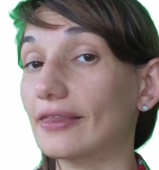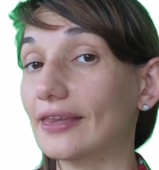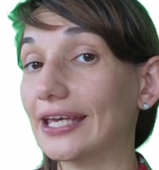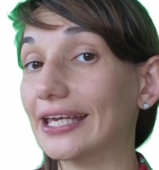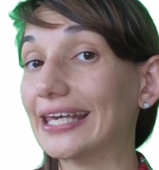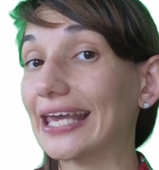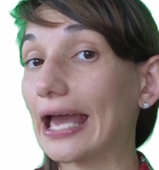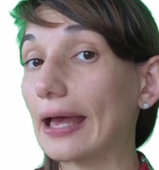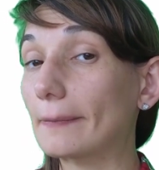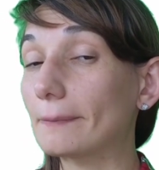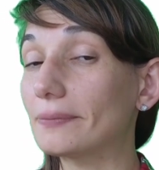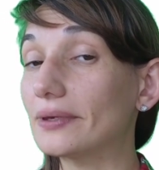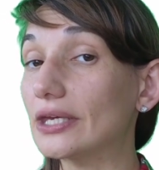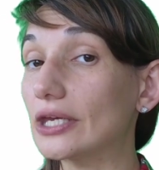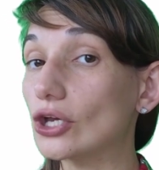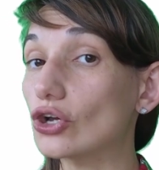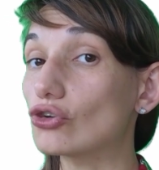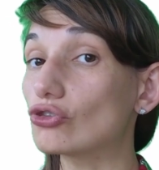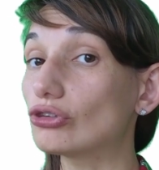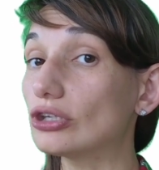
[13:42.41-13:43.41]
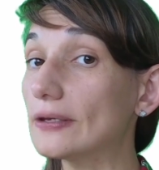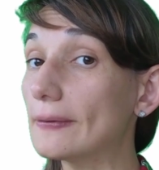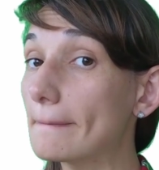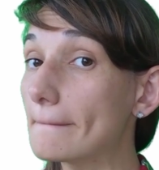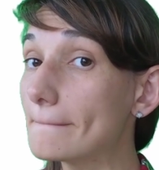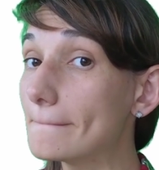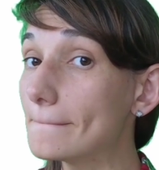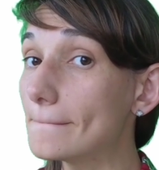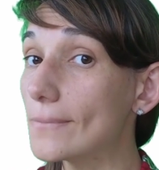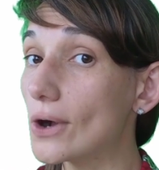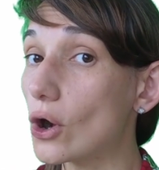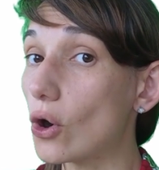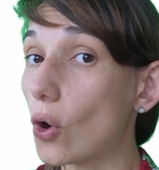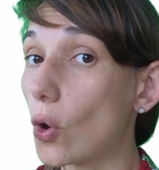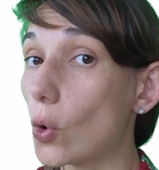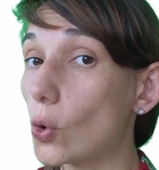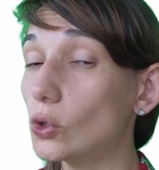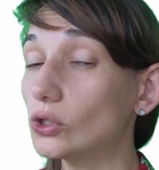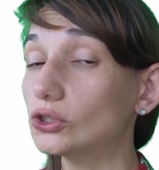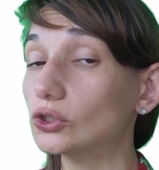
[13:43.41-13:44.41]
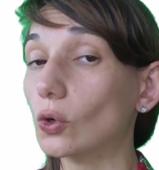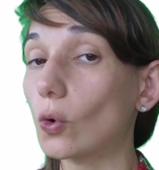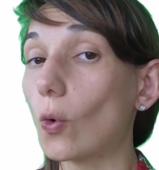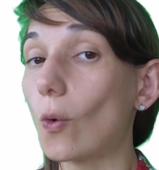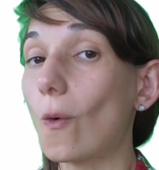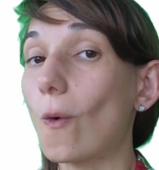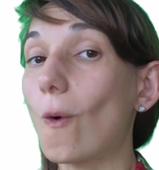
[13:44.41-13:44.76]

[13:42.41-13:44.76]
They can be remote